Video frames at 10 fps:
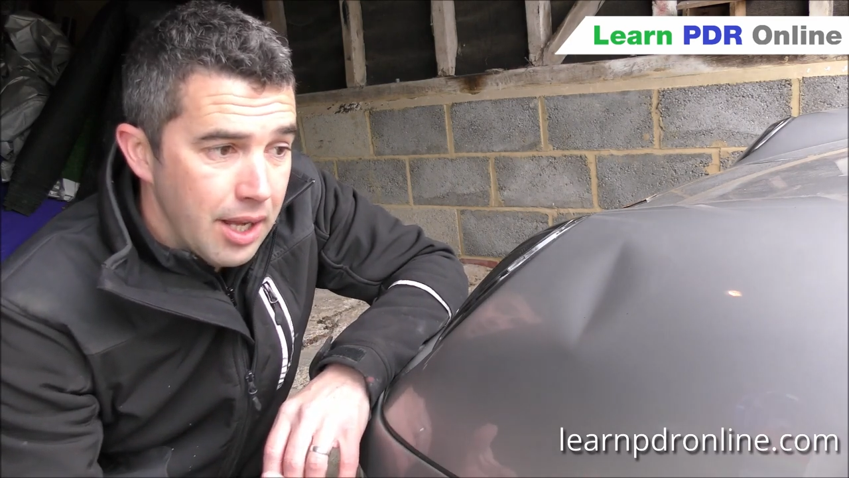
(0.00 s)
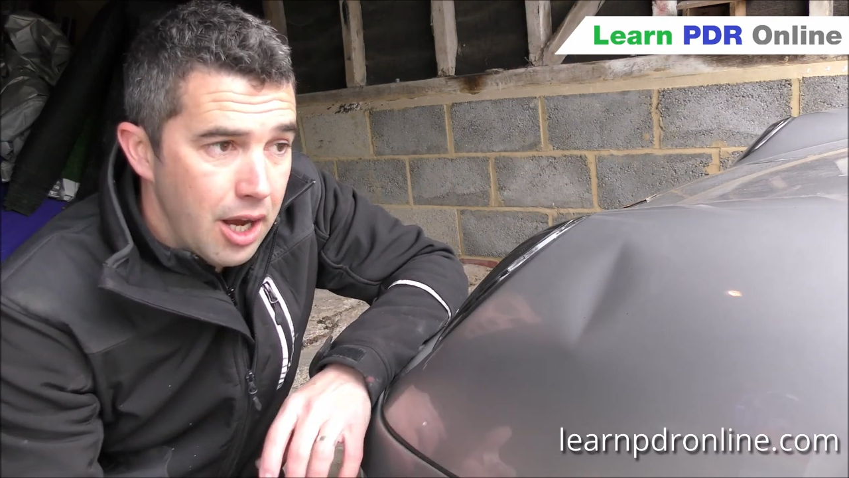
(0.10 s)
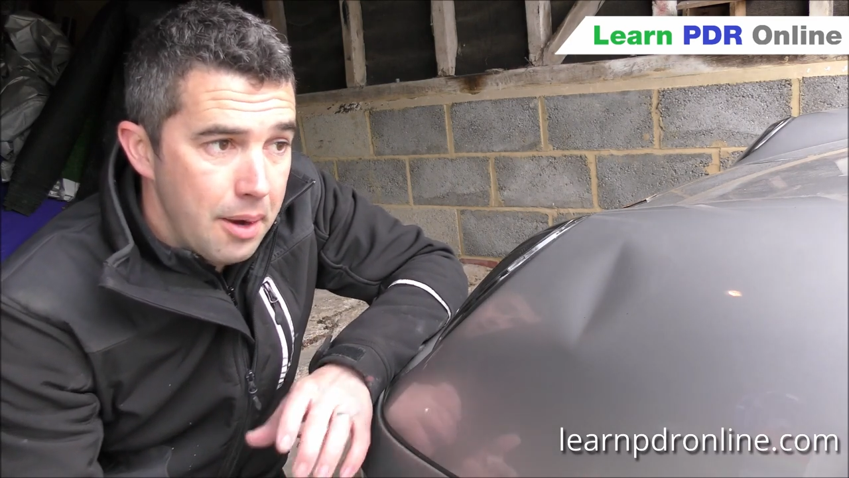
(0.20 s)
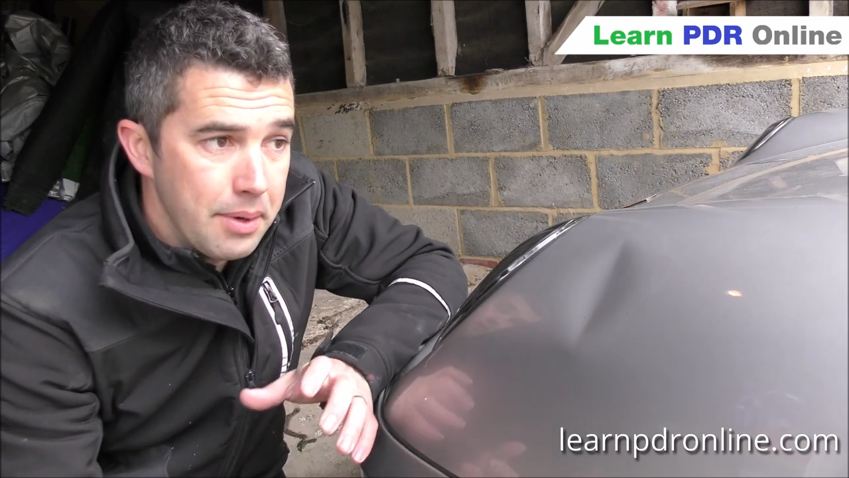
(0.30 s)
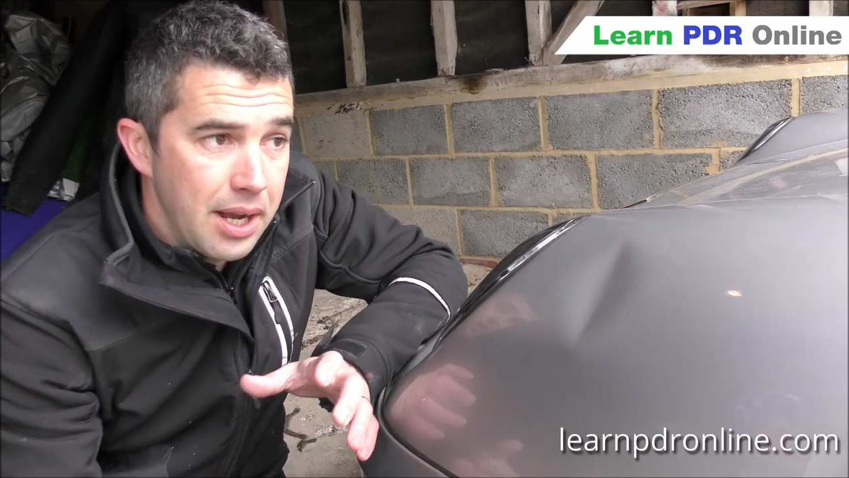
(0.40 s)

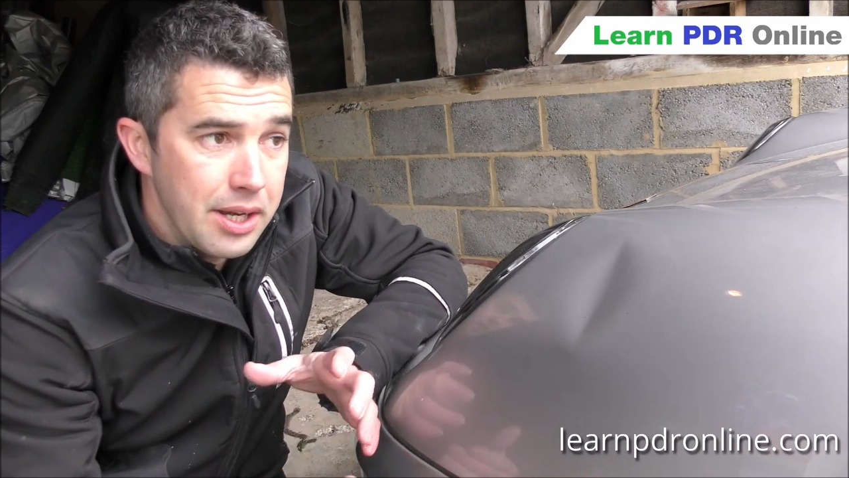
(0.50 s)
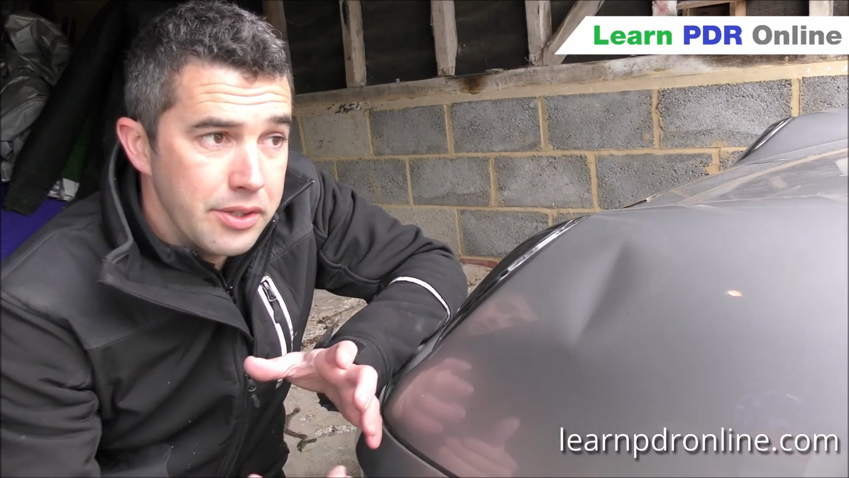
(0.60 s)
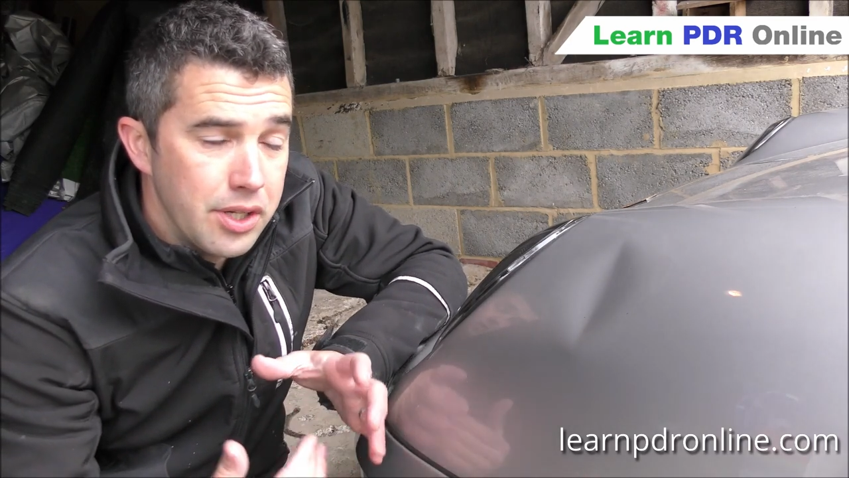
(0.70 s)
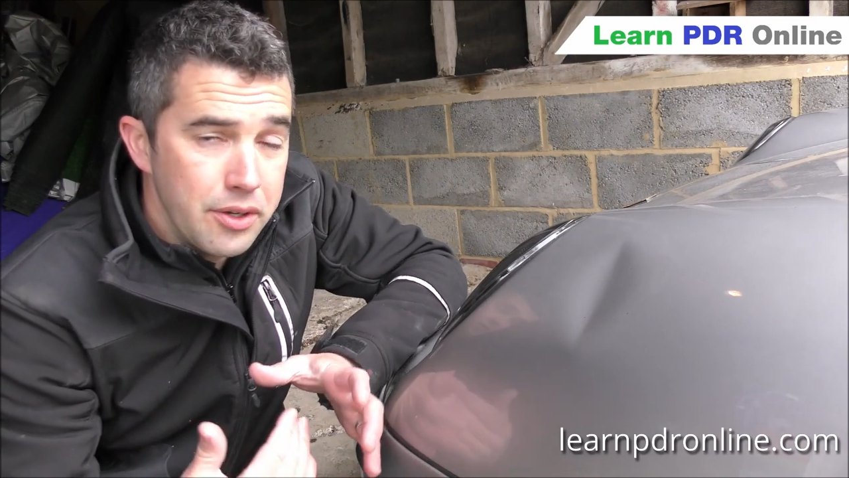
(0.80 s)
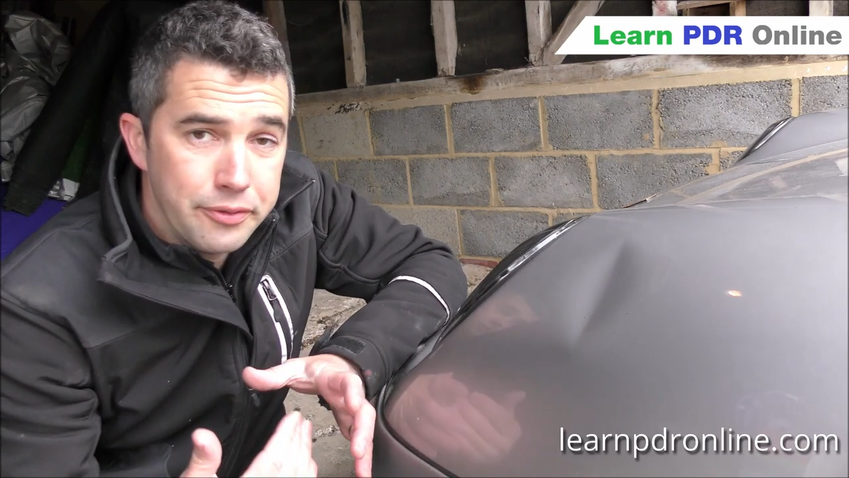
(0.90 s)

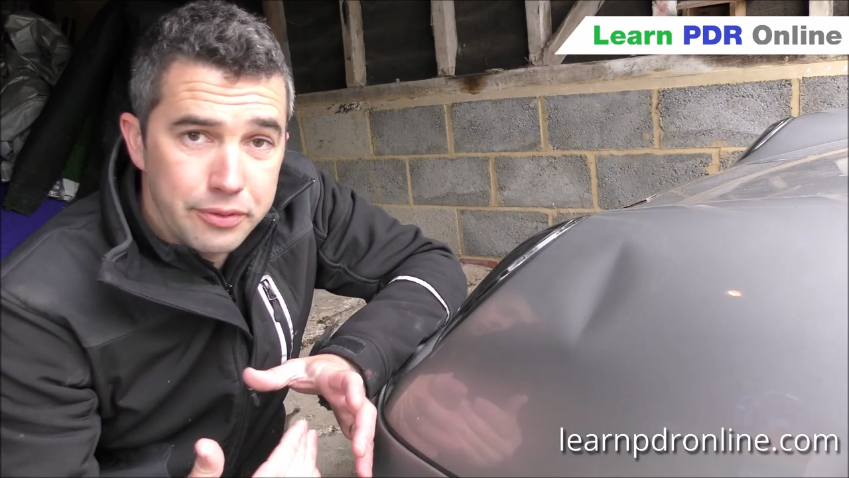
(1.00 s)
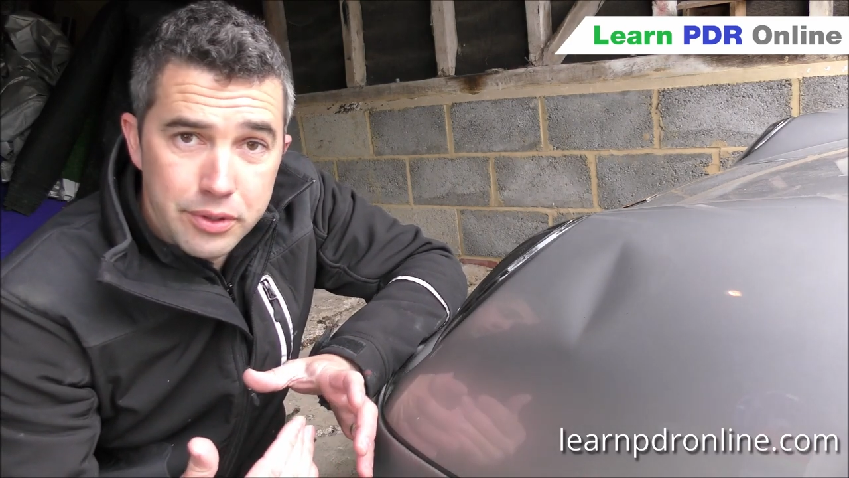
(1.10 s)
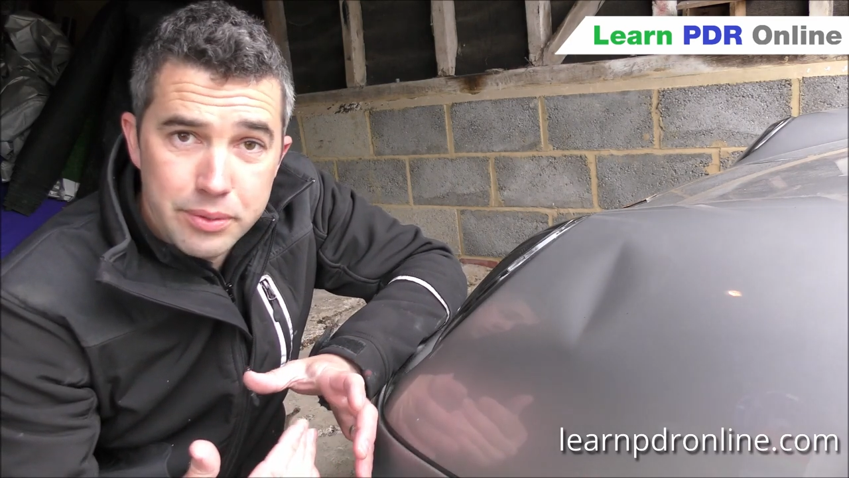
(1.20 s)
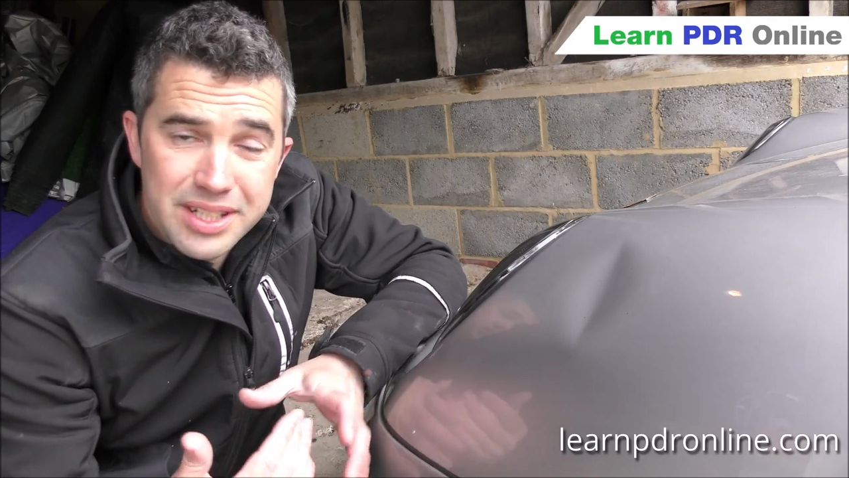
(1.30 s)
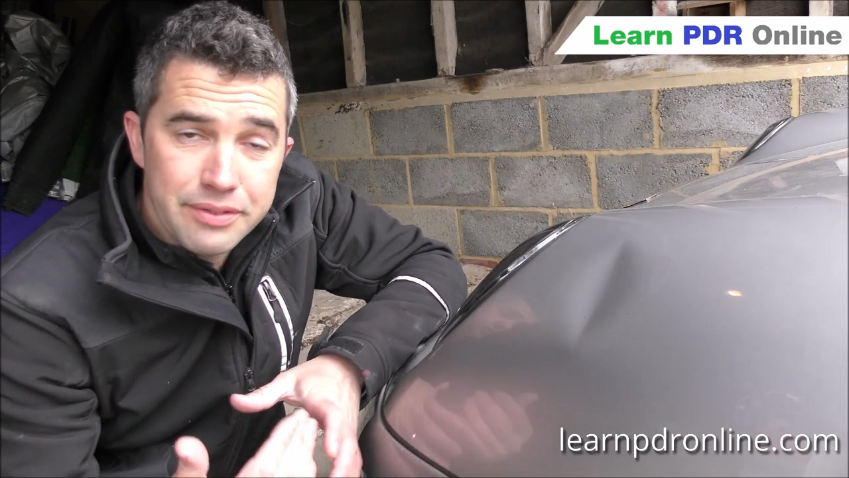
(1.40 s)
and go
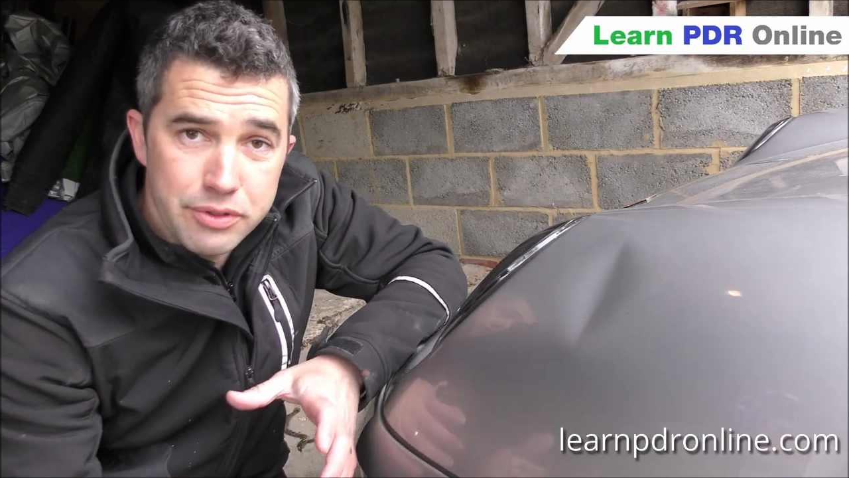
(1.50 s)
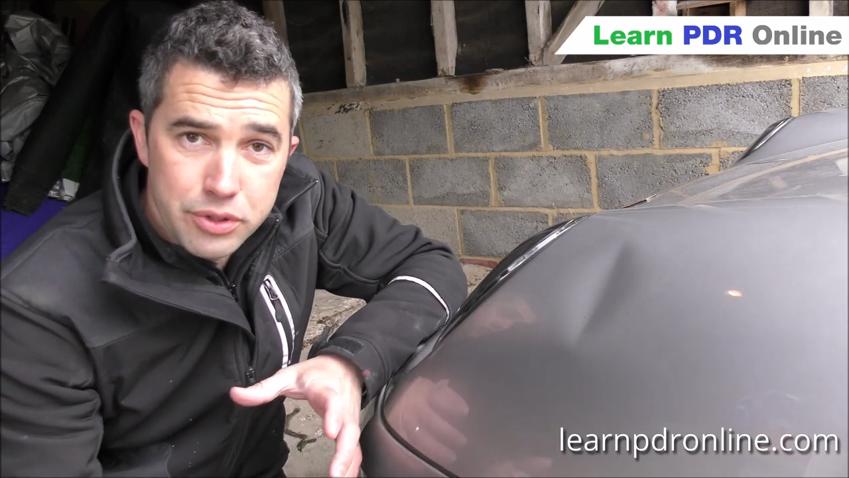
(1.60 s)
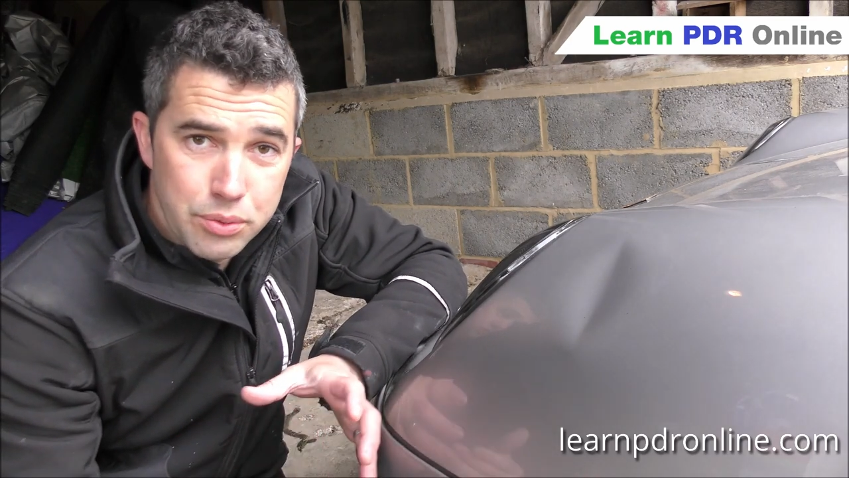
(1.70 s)
through the different